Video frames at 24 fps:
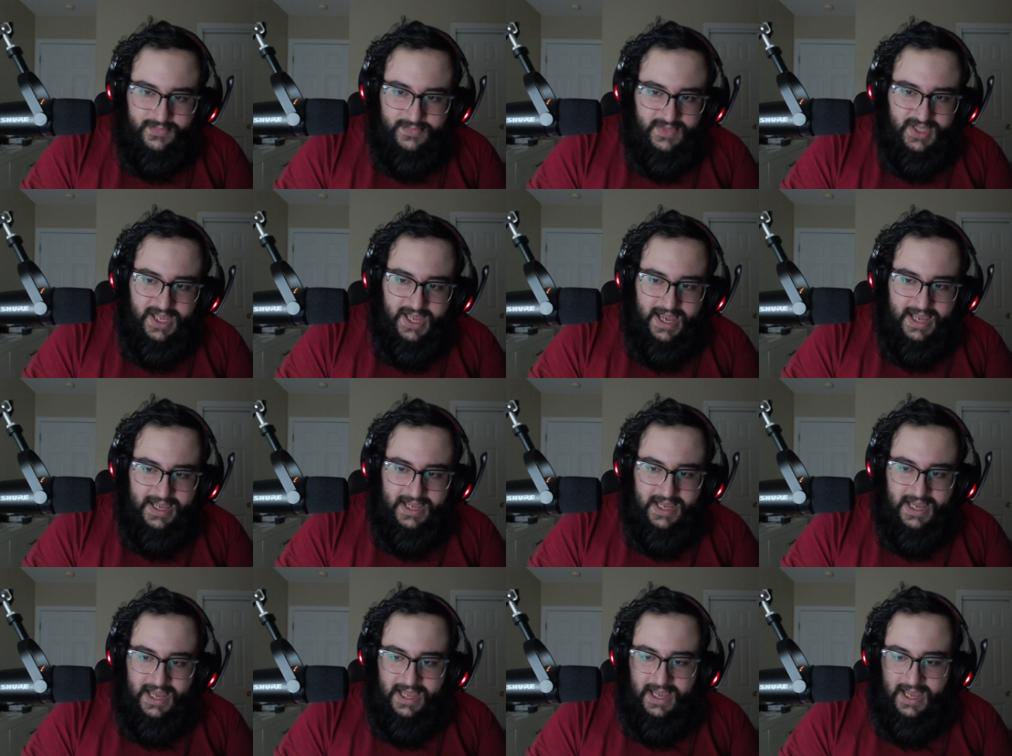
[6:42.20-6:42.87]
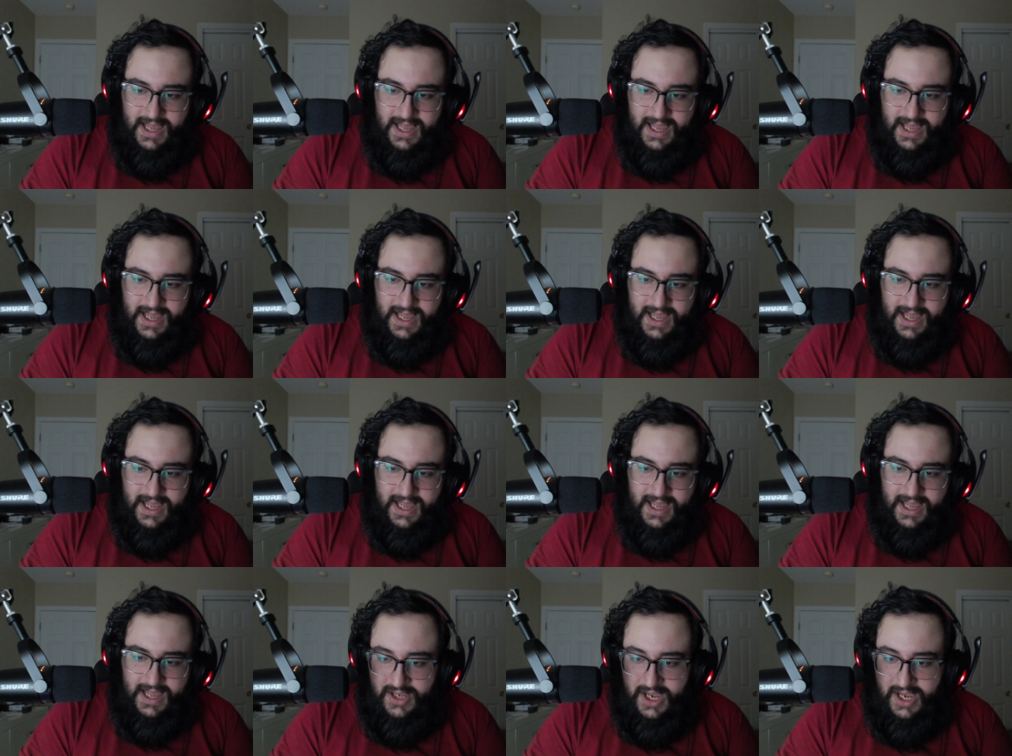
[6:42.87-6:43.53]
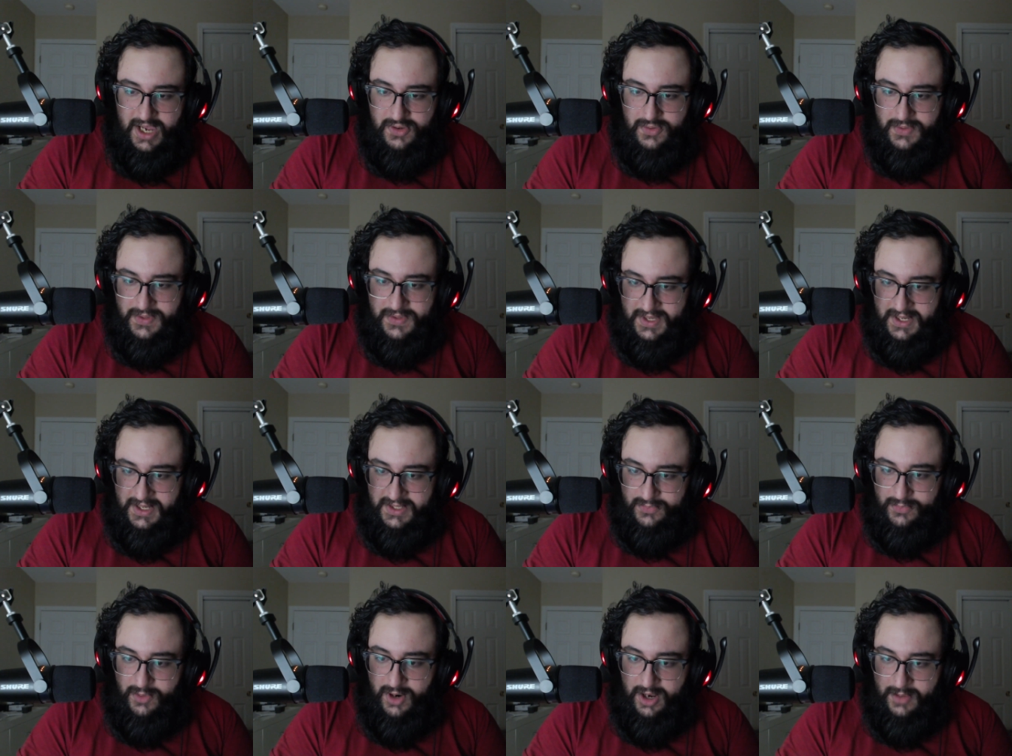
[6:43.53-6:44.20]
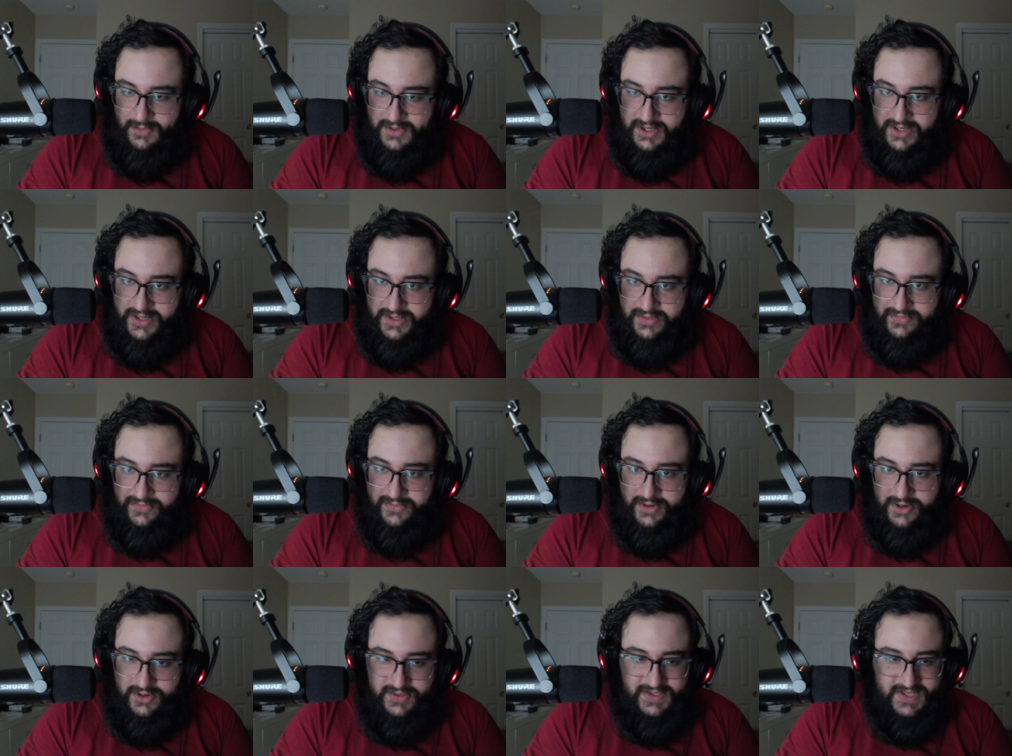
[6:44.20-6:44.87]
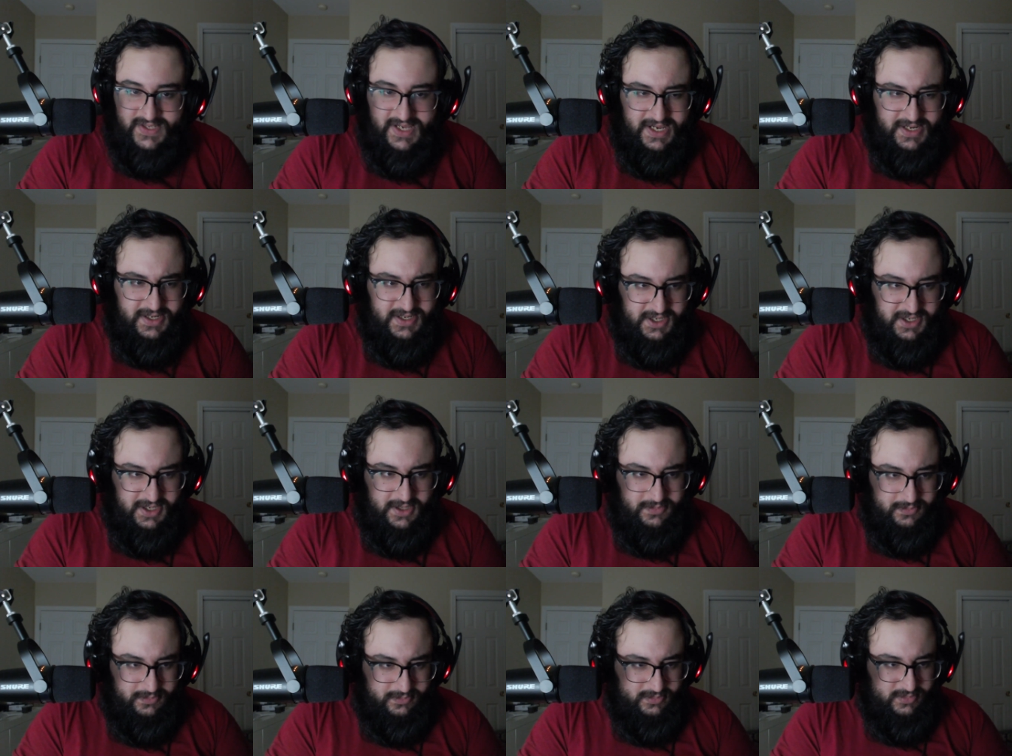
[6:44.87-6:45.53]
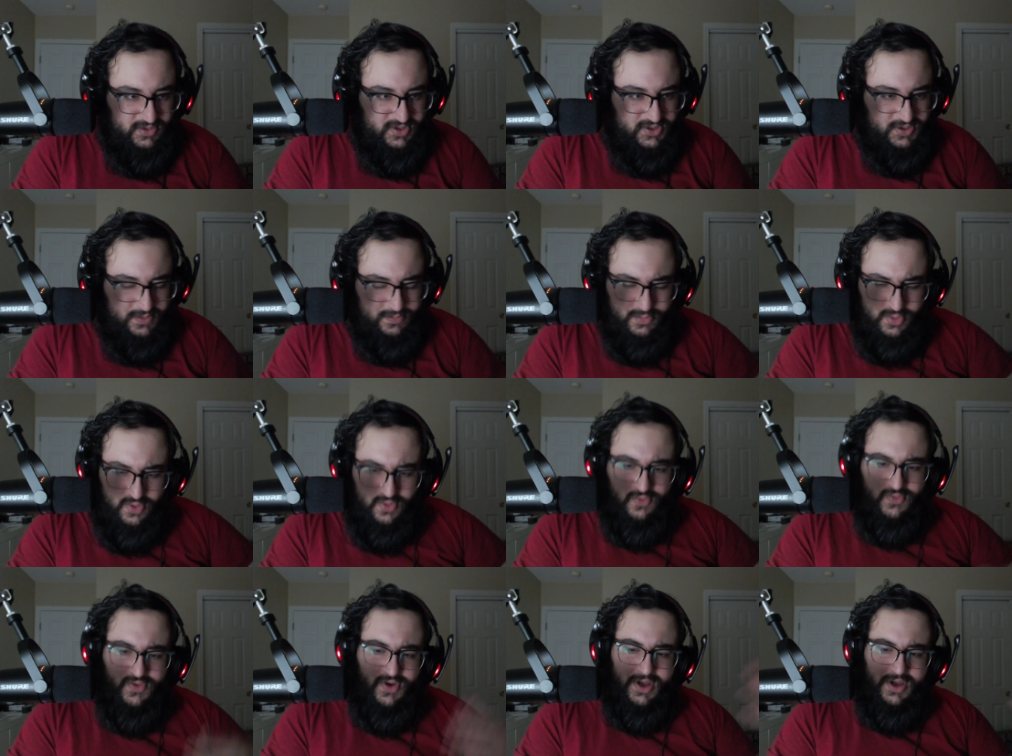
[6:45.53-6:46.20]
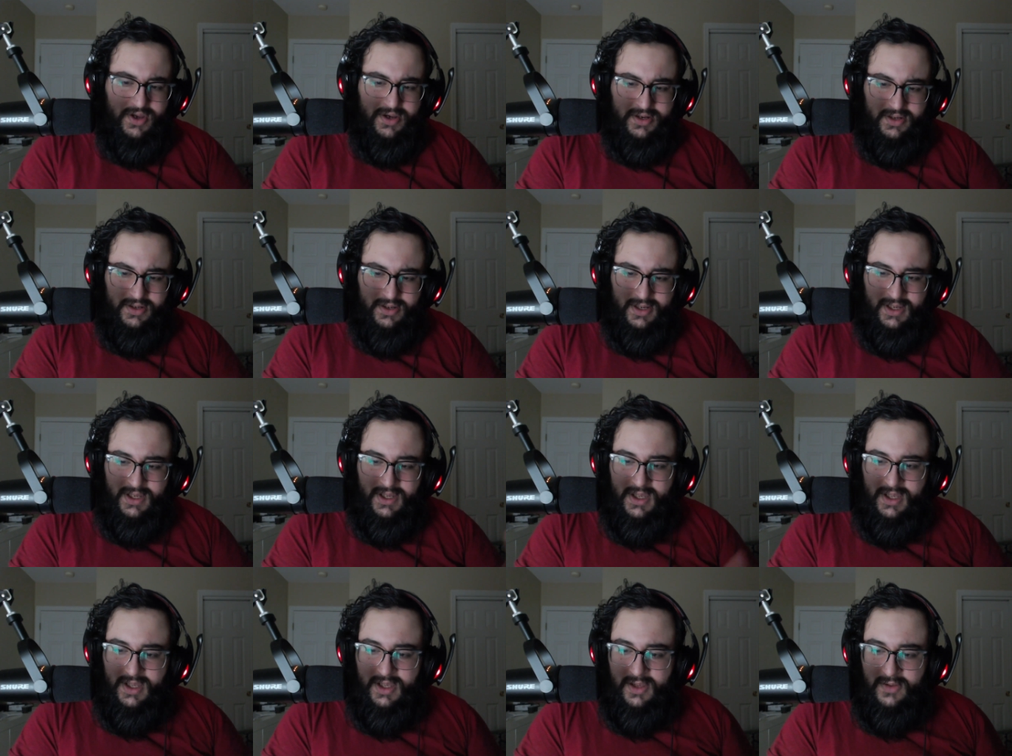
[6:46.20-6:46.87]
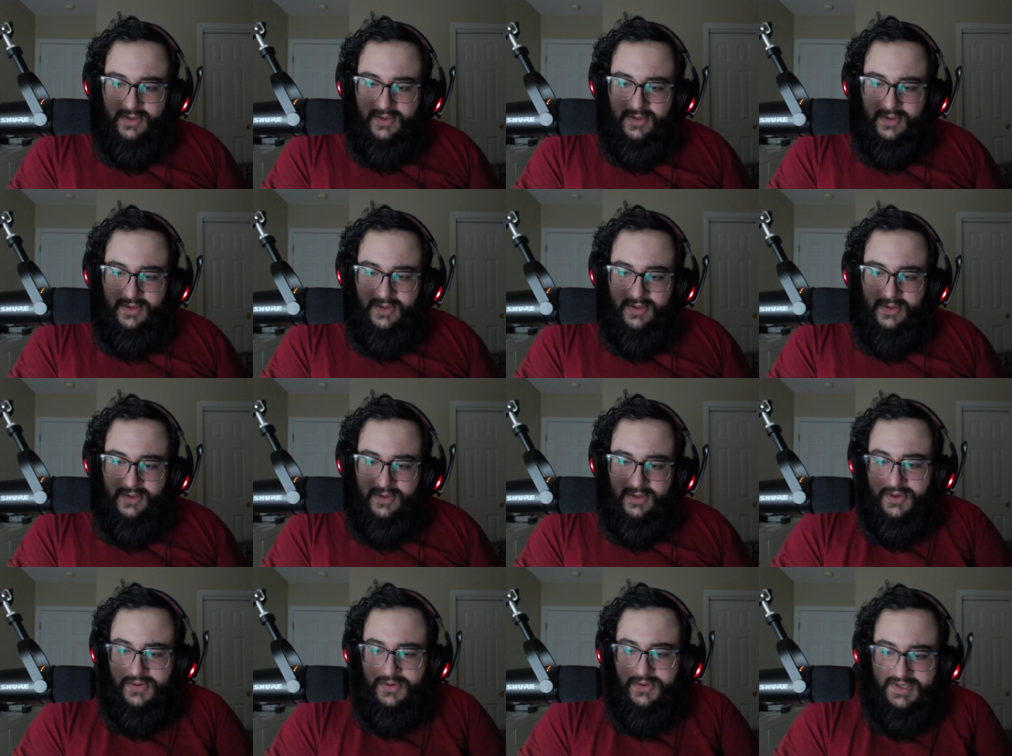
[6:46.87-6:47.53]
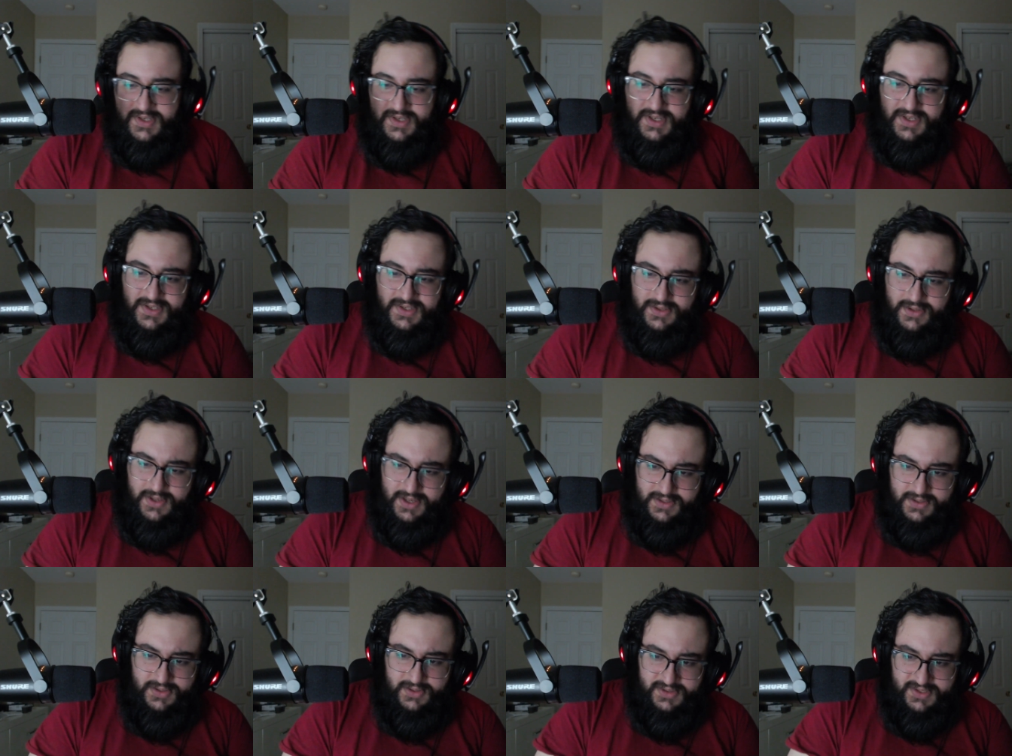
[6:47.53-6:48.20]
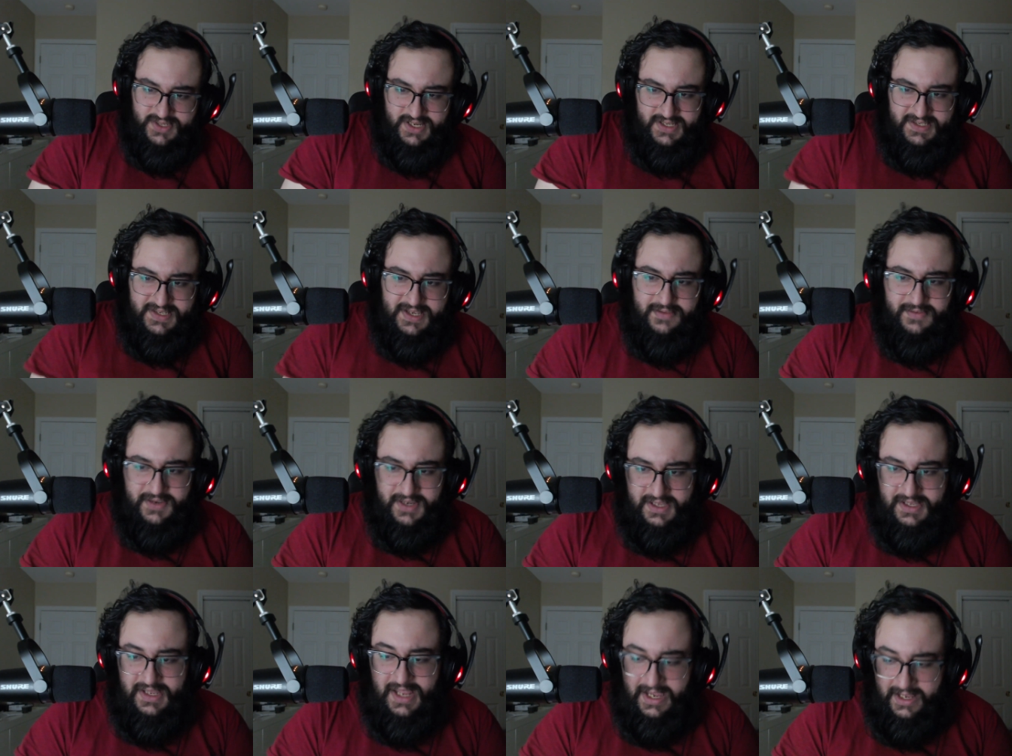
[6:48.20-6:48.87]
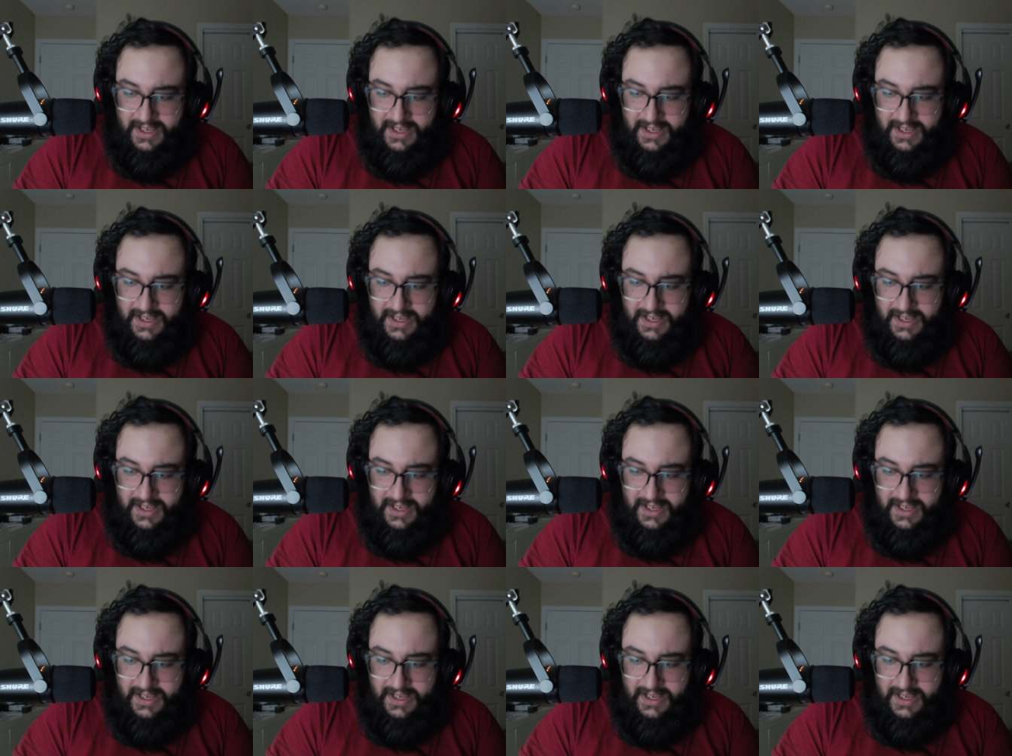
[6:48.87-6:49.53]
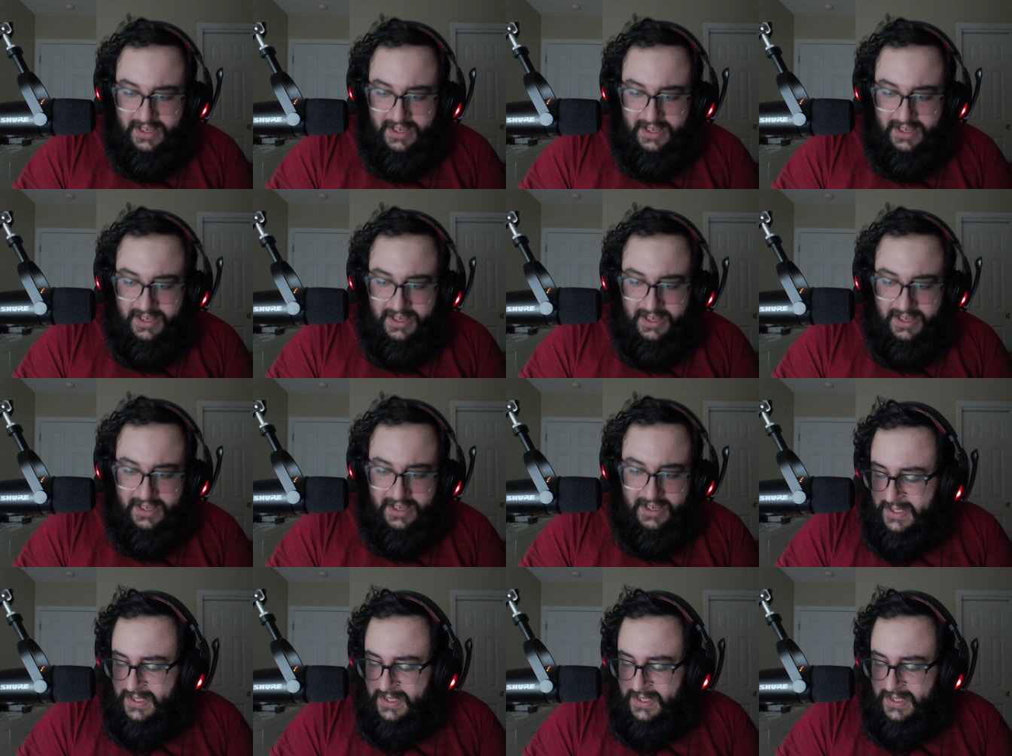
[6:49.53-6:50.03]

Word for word: I I I I I do think it's probably good for your sanity to move on from Yu-Gi-Oh because it doesn't. It looks like it's having a negative impact on you.